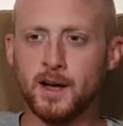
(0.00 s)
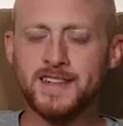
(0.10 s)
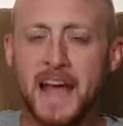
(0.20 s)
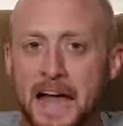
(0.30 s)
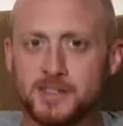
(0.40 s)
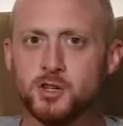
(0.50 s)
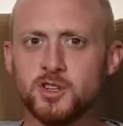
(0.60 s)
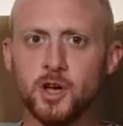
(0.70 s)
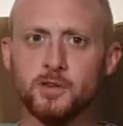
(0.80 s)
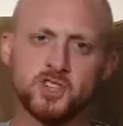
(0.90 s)
attach
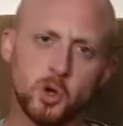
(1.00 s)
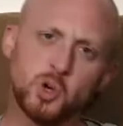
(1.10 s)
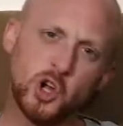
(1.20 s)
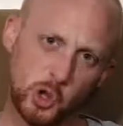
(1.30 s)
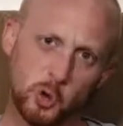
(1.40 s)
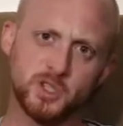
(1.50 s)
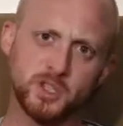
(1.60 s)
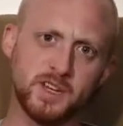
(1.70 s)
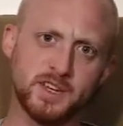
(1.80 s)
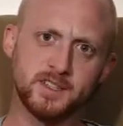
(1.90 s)
yourself so
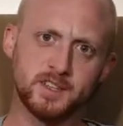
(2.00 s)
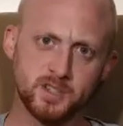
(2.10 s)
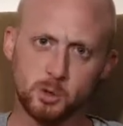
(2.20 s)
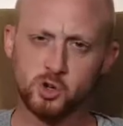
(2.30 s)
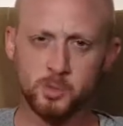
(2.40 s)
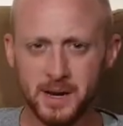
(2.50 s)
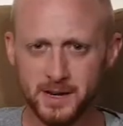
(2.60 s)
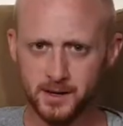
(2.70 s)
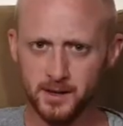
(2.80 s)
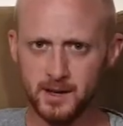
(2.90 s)
closely to social
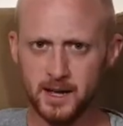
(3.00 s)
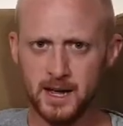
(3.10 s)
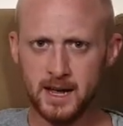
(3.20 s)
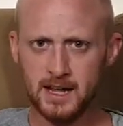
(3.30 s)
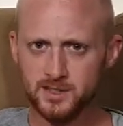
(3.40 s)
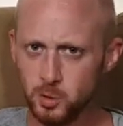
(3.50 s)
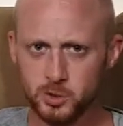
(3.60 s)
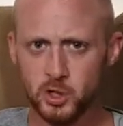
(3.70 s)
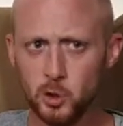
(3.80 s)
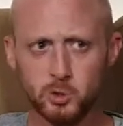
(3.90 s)
media and
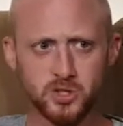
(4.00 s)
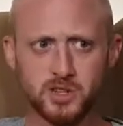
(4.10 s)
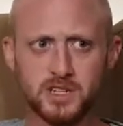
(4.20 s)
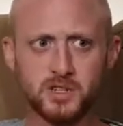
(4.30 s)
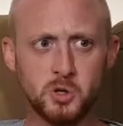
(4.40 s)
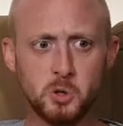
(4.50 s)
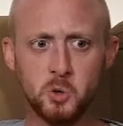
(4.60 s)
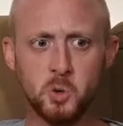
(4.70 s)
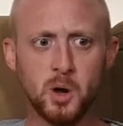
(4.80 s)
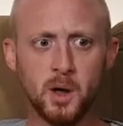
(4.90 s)
so closely
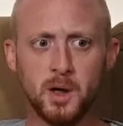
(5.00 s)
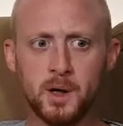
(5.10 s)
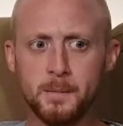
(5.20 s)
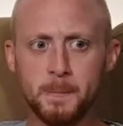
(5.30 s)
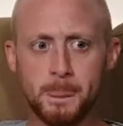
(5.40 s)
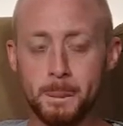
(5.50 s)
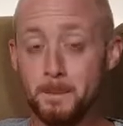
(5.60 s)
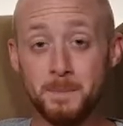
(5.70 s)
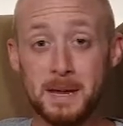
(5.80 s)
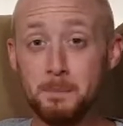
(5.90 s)
to
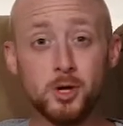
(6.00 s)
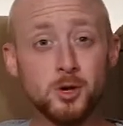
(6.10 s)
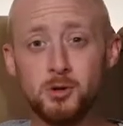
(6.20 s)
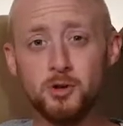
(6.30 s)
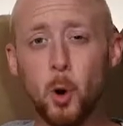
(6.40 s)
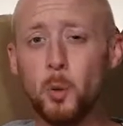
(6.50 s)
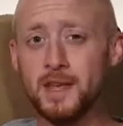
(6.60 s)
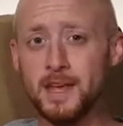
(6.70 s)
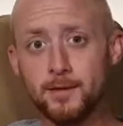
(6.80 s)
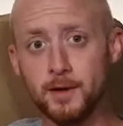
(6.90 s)
people you
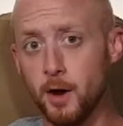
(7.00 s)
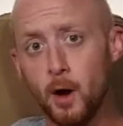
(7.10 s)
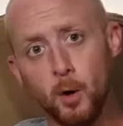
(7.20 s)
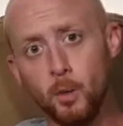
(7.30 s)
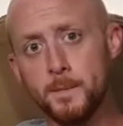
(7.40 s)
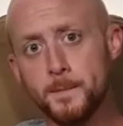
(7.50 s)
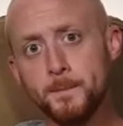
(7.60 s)
don't even know.